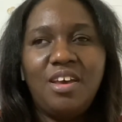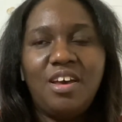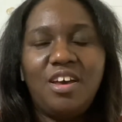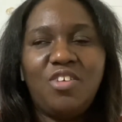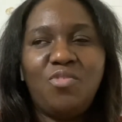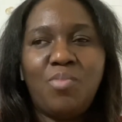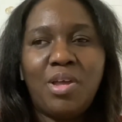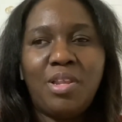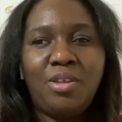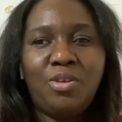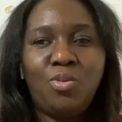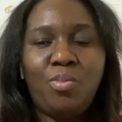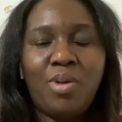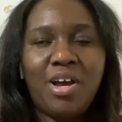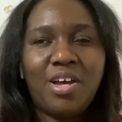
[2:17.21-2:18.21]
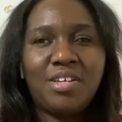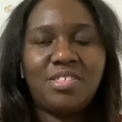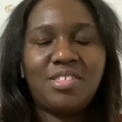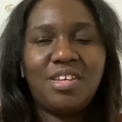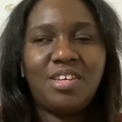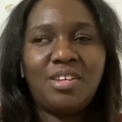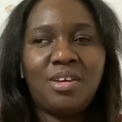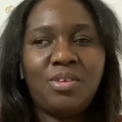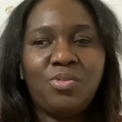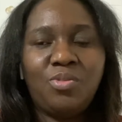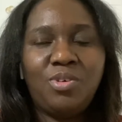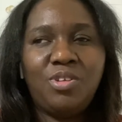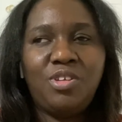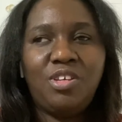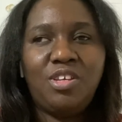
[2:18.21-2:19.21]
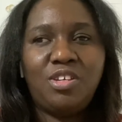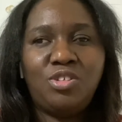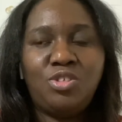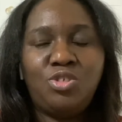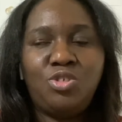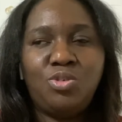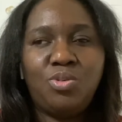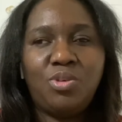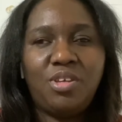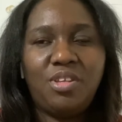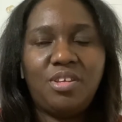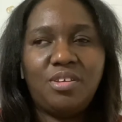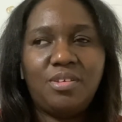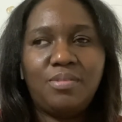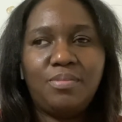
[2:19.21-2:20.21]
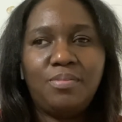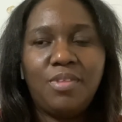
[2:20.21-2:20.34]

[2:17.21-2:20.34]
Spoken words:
of my little box and I really enjoyed it.